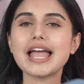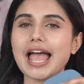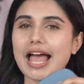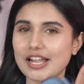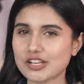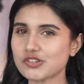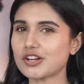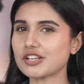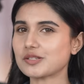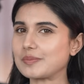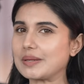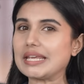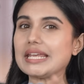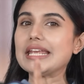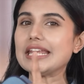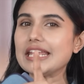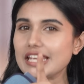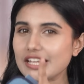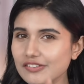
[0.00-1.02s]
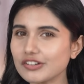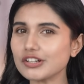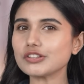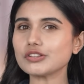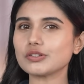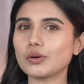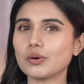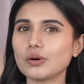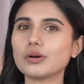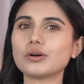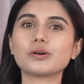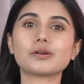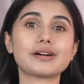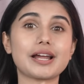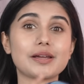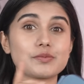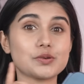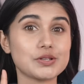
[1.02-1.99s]
And trust me, even though
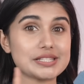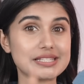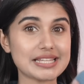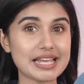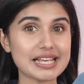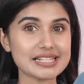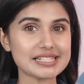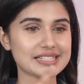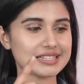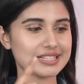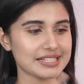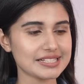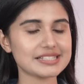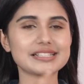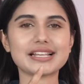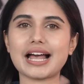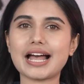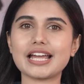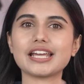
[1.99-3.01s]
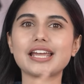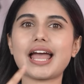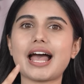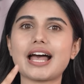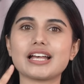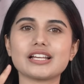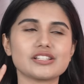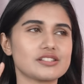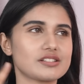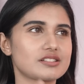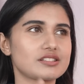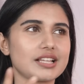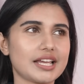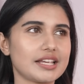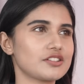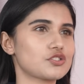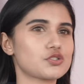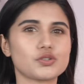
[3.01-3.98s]
Oraimo says this guy has
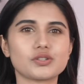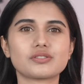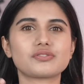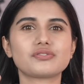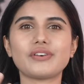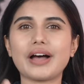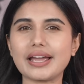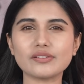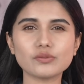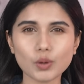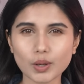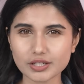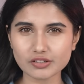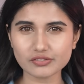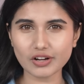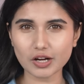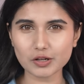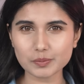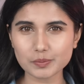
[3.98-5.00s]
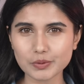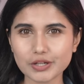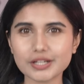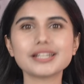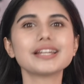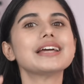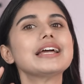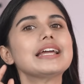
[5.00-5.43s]
like just 5 watt of output,